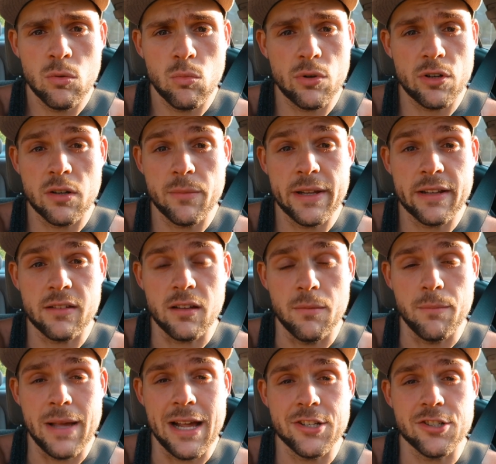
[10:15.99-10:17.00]
we're going to make
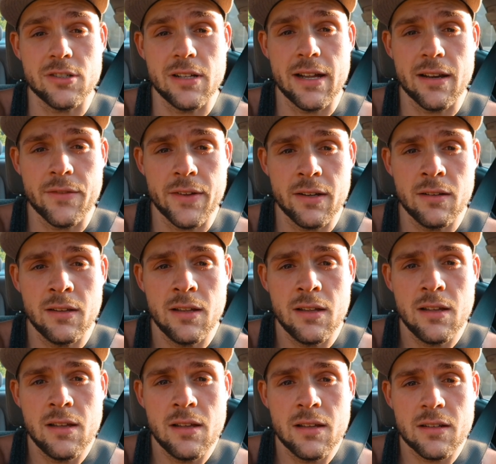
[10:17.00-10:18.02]
something magical out of it,
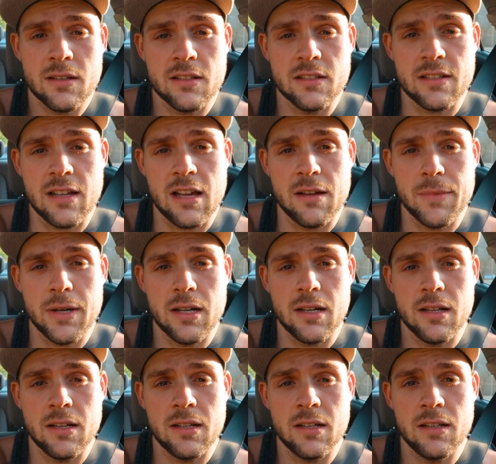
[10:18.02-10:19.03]
because I'm
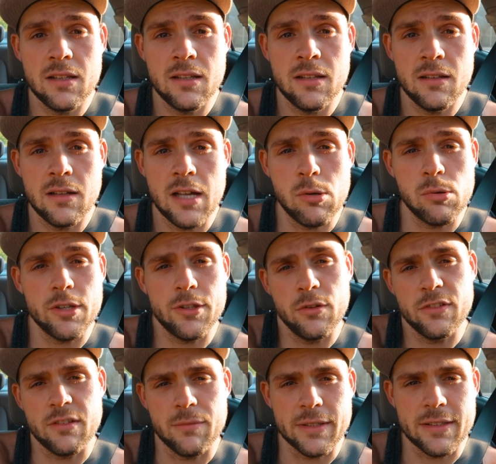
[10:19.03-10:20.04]
uh, I want to
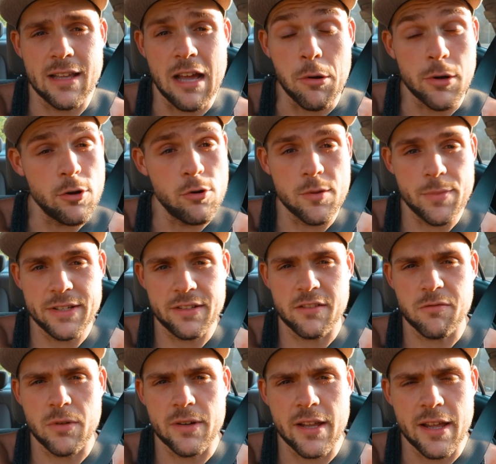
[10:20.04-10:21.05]
do something like that. I want to own a
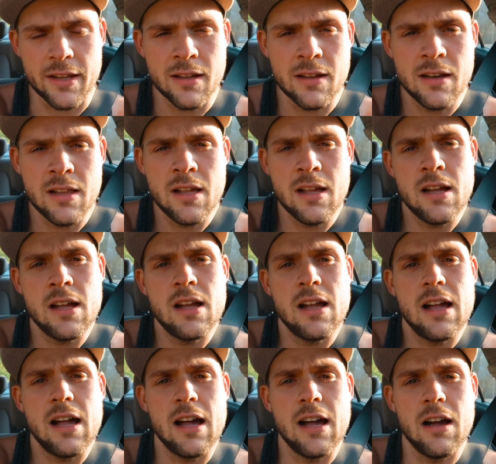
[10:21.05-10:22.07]
business one day.
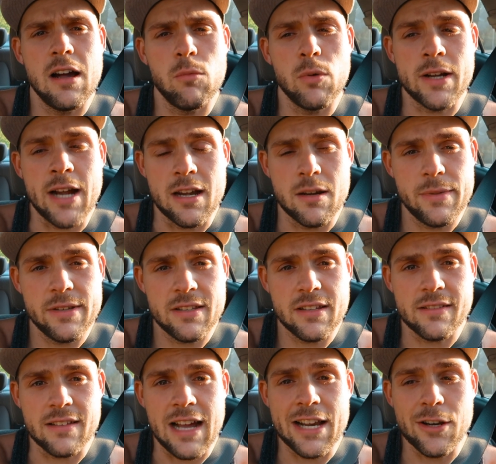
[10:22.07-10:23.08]
Uh, what kind of
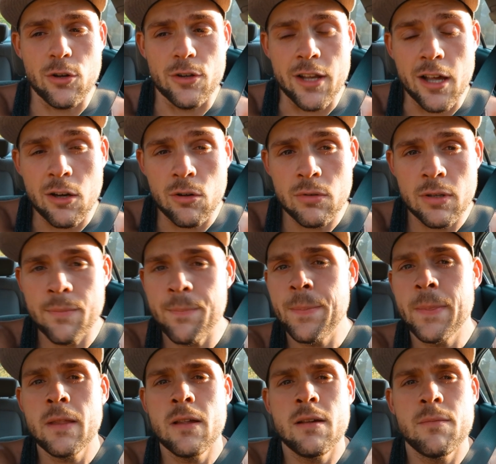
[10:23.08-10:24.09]
business? I don't know,
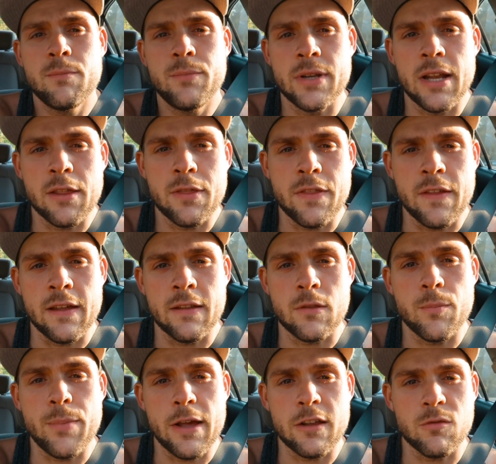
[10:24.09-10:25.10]
but I think
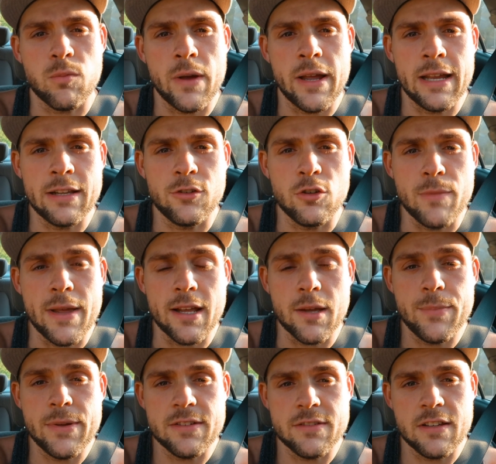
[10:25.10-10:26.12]
the best way to make a
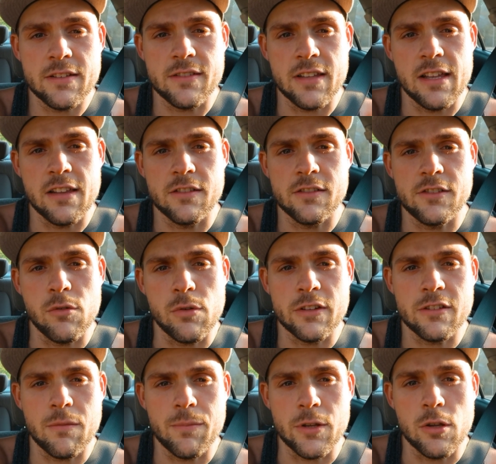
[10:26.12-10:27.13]
business is doing
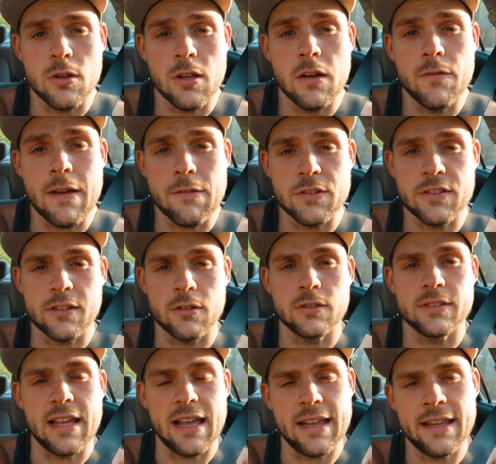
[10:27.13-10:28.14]
something you love every single
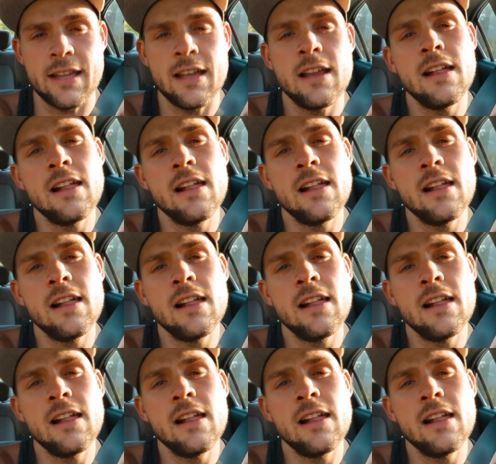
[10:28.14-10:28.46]
day,